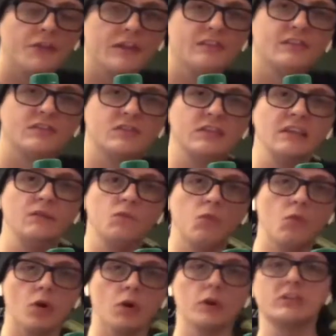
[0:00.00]
This is the
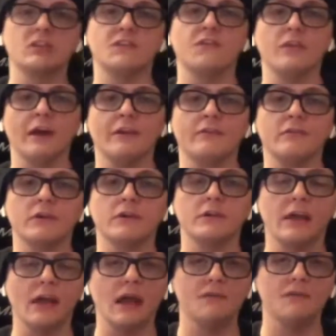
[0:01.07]
worst flavor
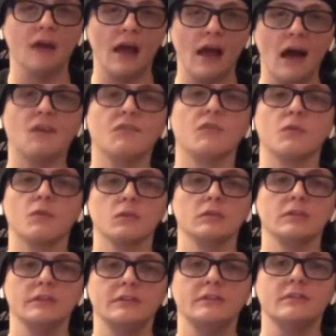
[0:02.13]
they have ever
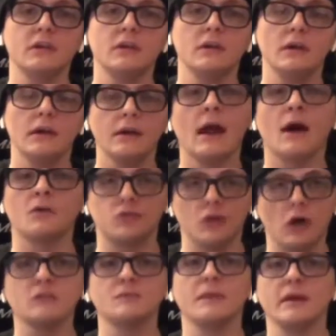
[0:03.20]
released. Now,
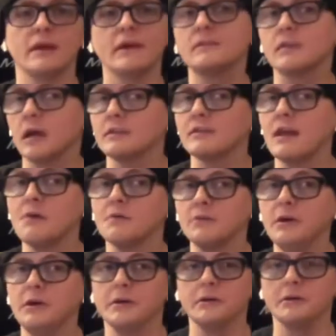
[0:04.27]
trust me, it's gonna sound
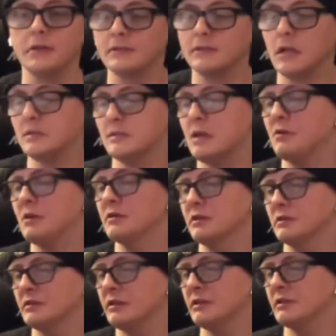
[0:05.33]
good. It's gonna sound good.
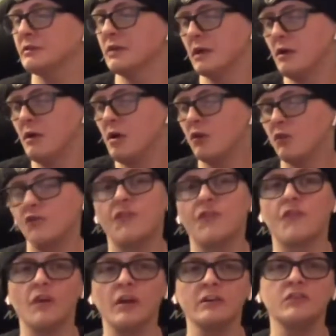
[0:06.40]
Listen to this.
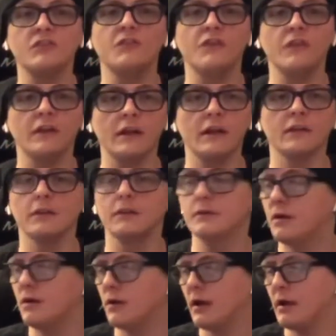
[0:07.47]
French
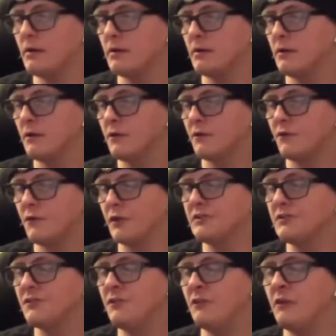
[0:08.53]
vanilla, okay?
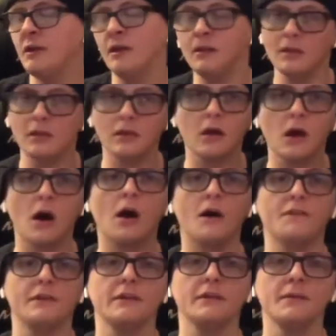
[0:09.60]
French vanilla
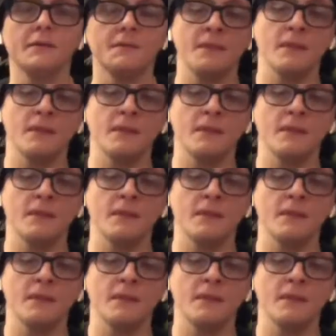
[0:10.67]
coffee.